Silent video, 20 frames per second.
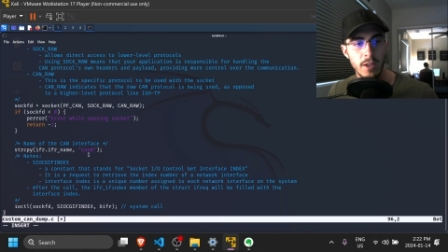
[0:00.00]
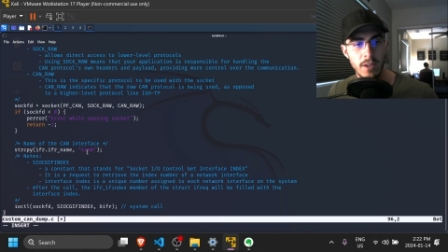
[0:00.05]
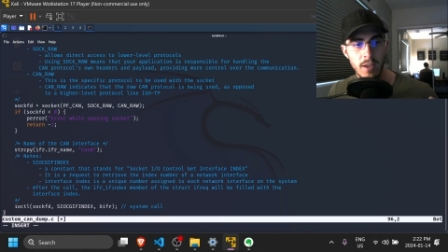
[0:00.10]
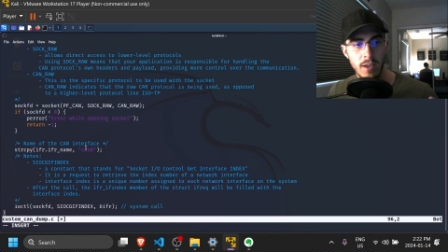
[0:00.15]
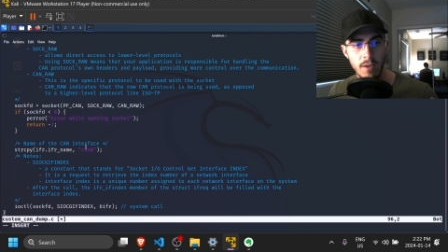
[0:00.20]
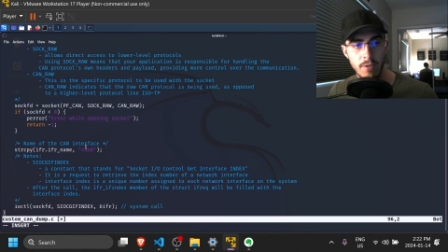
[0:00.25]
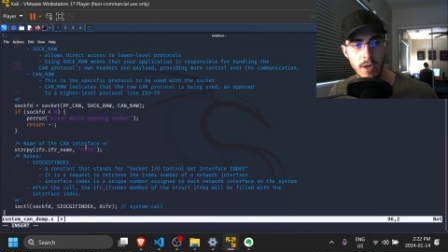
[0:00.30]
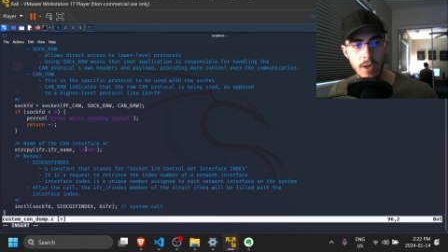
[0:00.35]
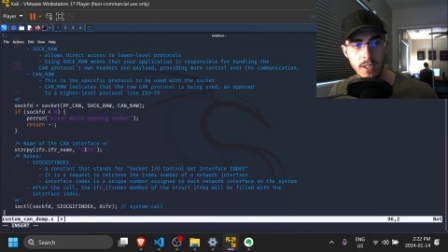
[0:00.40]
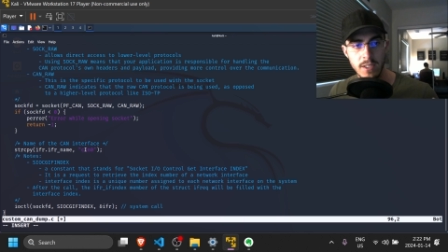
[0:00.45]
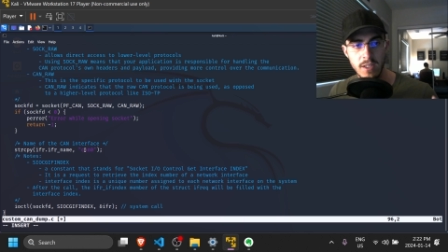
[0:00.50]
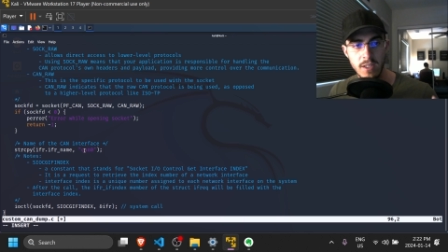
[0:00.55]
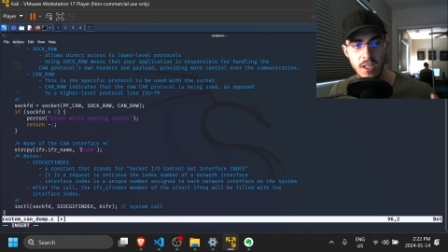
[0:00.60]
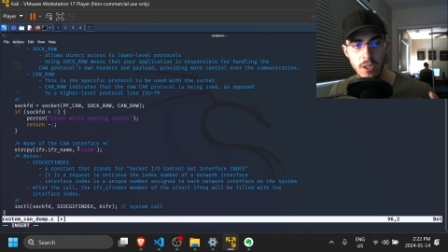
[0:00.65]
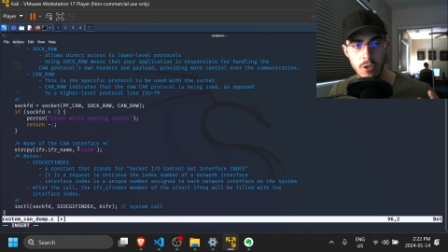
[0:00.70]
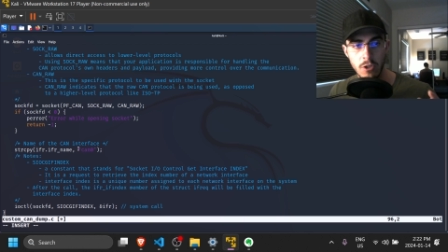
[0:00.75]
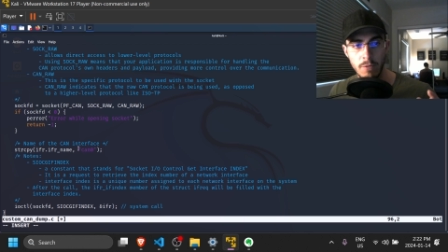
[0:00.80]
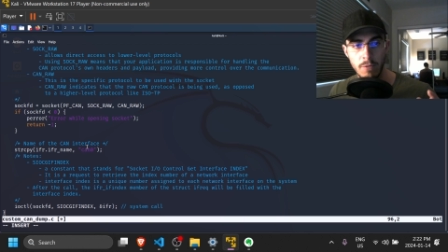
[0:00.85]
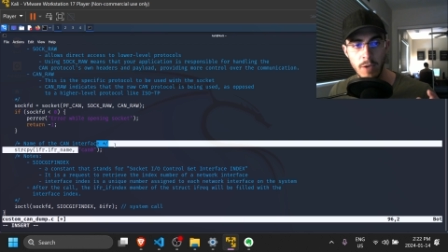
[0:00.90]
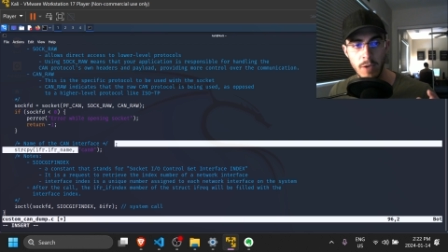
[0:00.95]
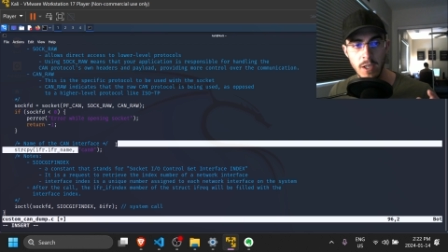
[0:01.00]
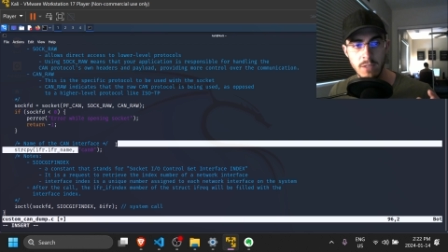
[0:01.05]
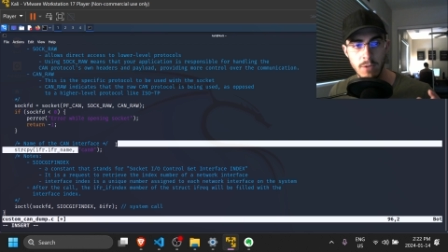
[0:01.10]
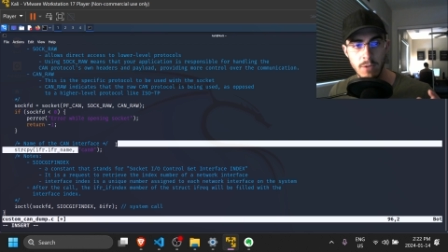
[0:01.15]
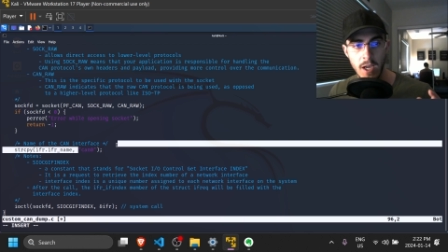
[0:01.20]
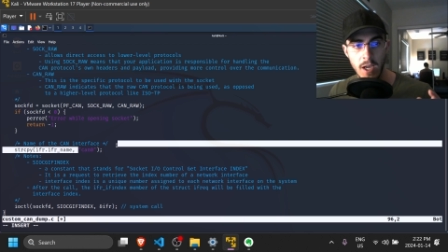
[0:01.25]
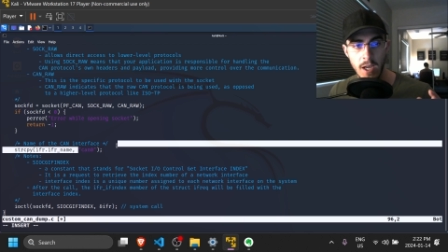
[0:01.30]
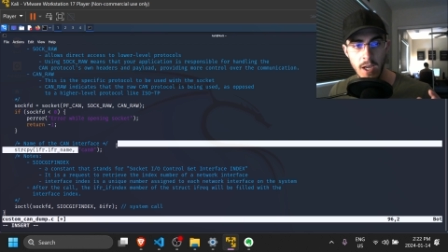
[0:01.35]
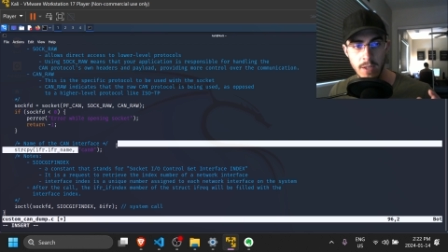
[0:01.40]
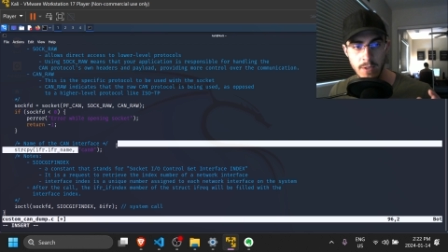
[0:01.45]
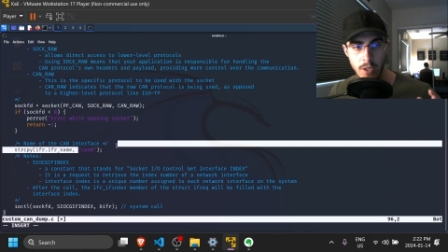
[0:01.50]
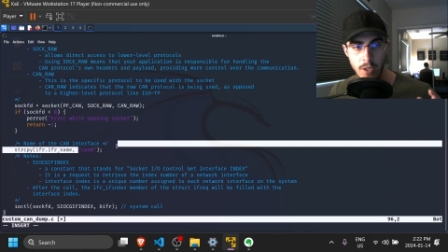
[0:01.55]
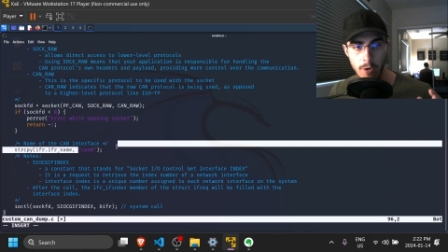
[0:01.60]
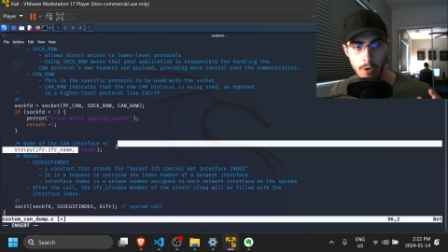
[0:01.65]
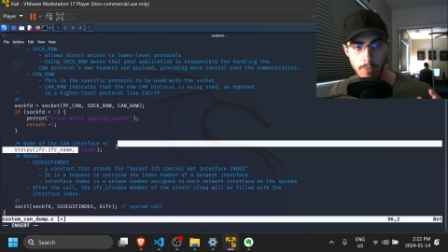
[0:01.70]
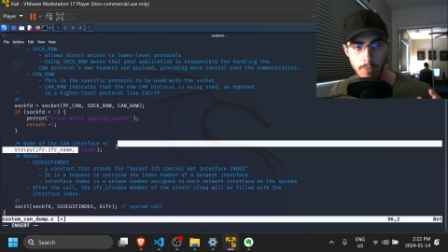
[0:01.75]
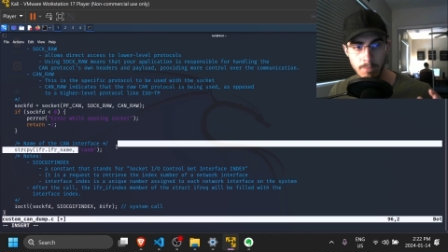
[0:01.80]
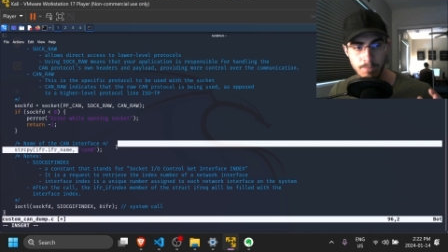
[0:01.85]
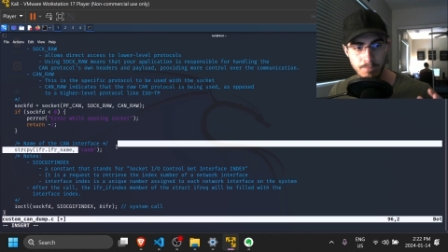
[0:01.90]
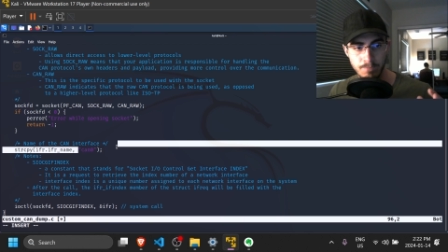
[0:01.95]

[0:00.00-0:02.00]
give us the interface for CAN 0.